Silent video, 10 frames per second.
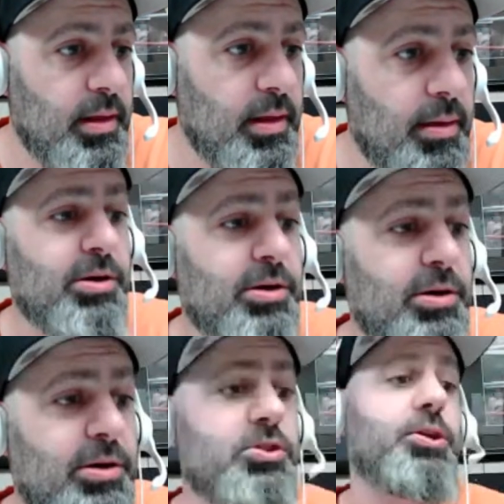
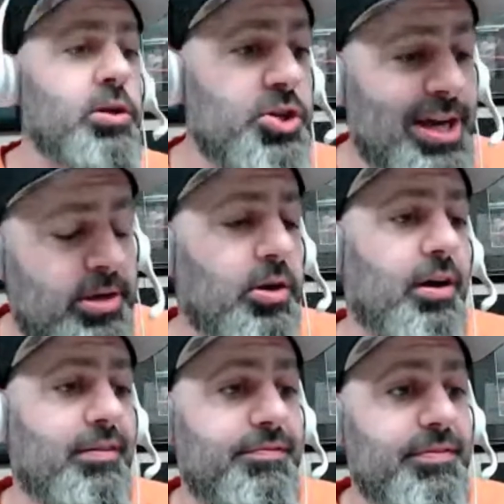Pyotr
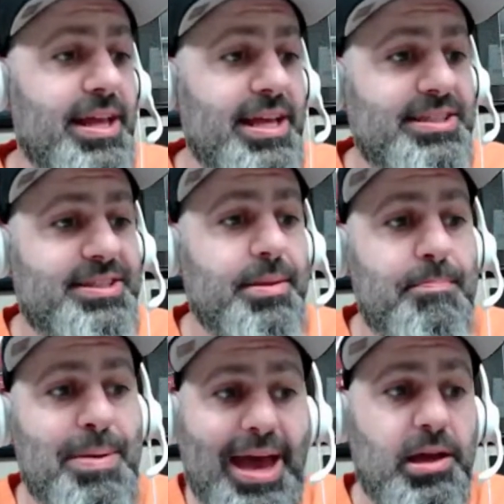Kochetkov is
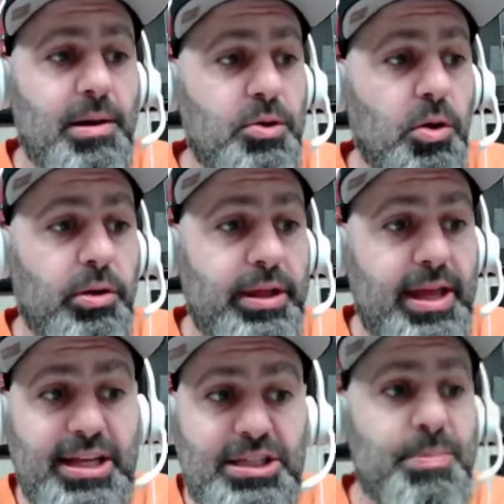the backup
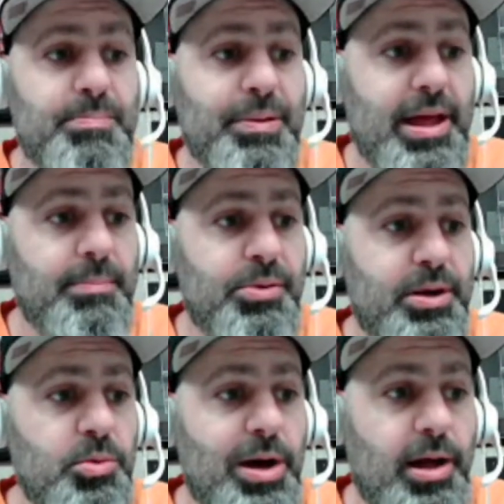goalie, and he's been playing
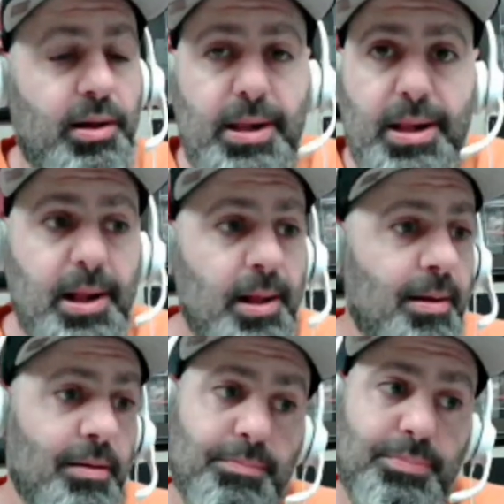pretty well.
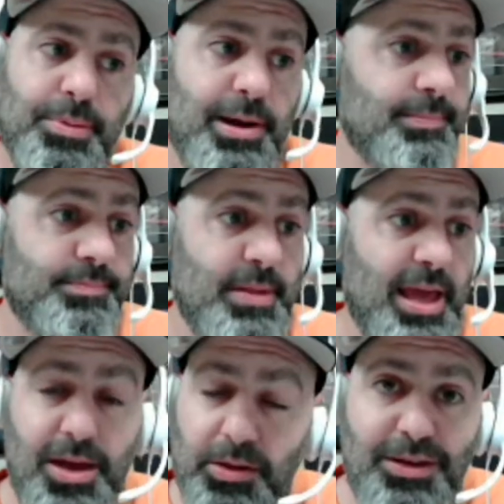But
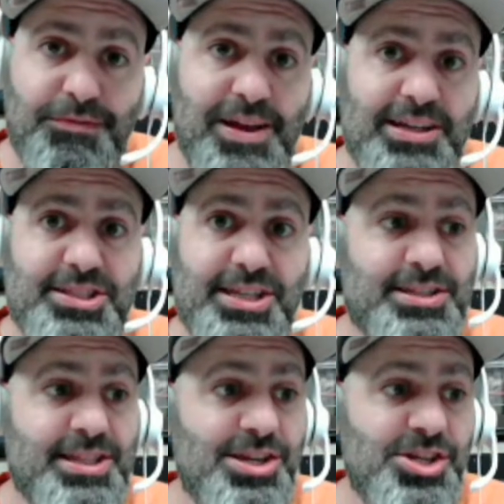he only faced
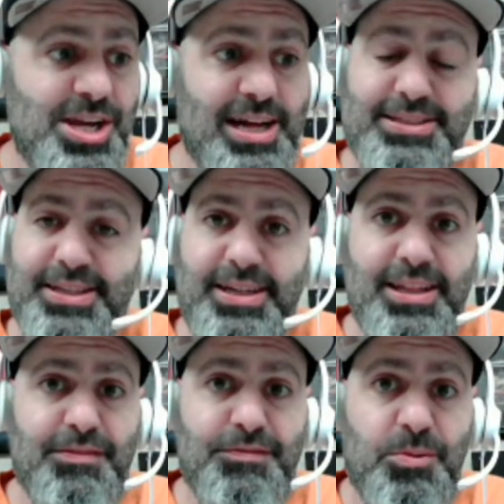16 shots, and he
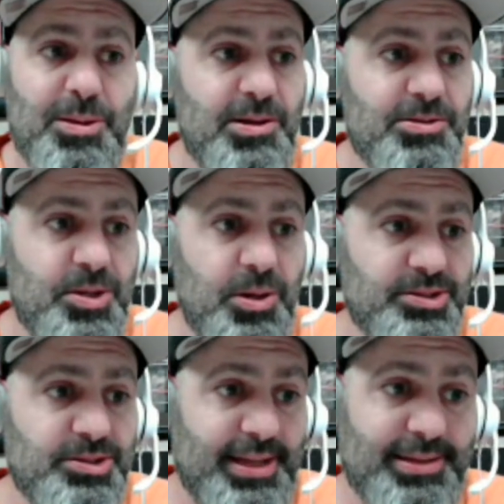let 4 of those
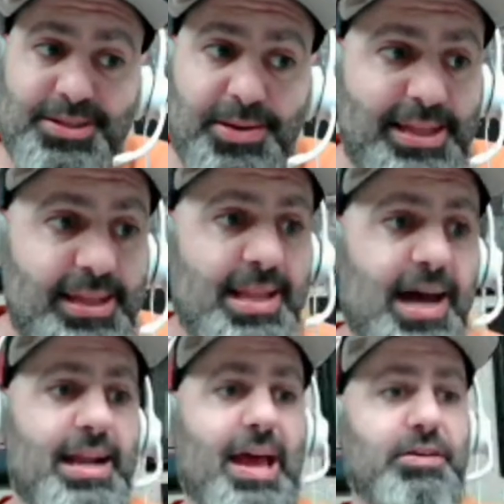goals in. So he did
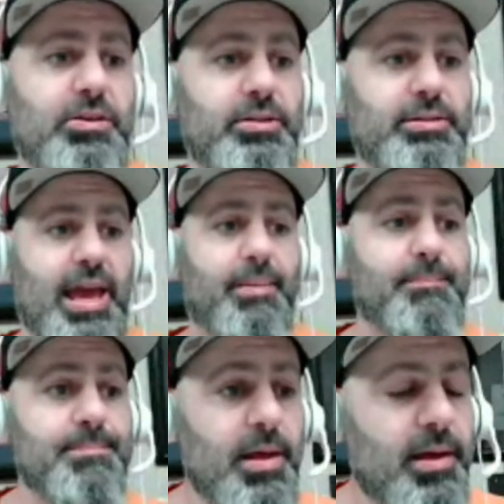not have a good
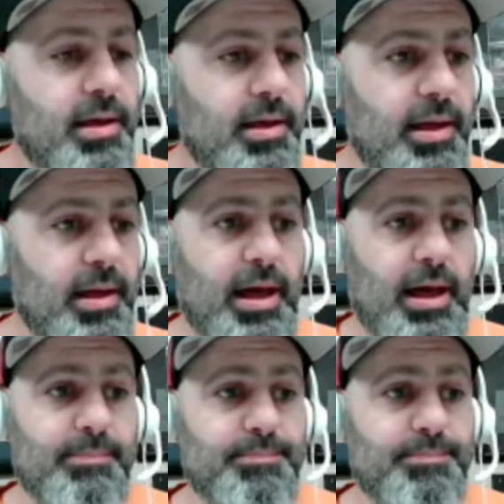game um,